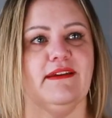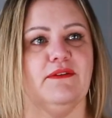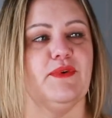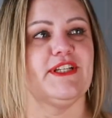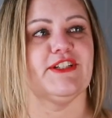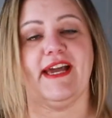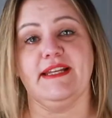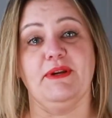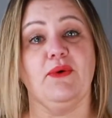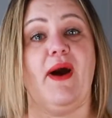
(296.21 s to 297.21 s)
we just had
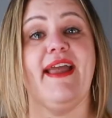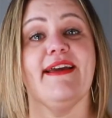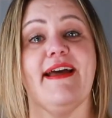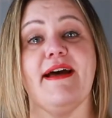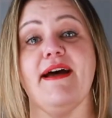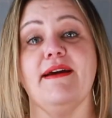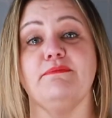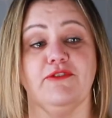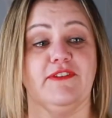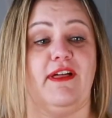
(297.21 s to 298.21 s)
to be quiet and
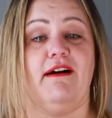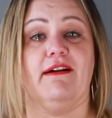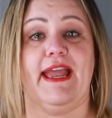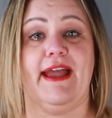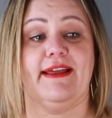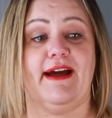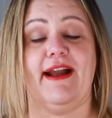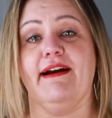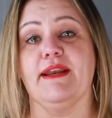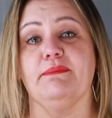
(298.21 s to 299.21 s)
move along, and
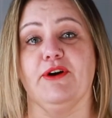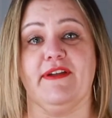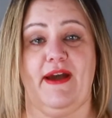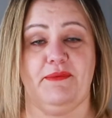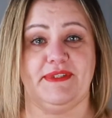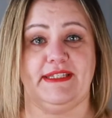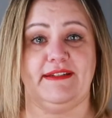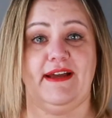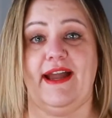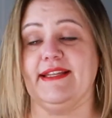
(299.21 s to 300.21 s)
I got a book and that was
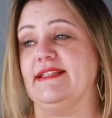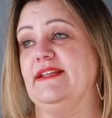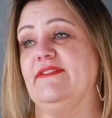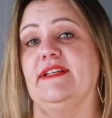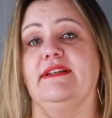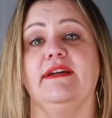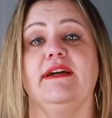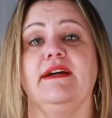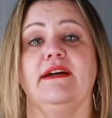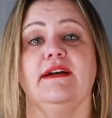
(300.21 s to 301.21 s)
it. I didn't even,
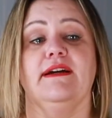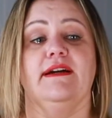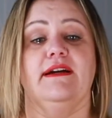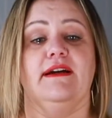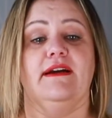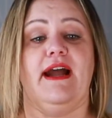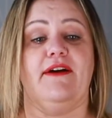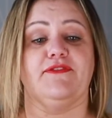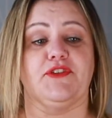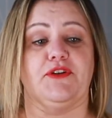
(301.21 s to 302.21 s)

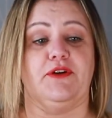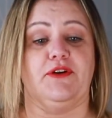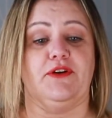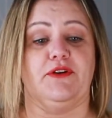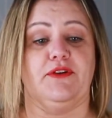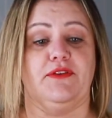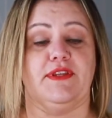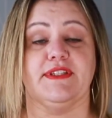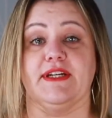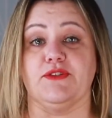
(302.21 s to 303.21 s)
after
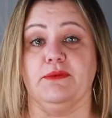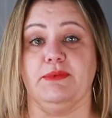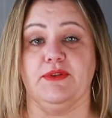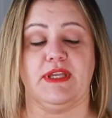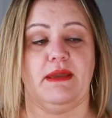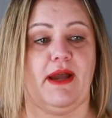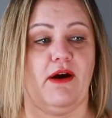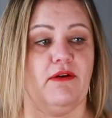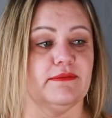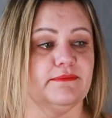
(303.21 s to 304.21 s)
the sexual abuse came out,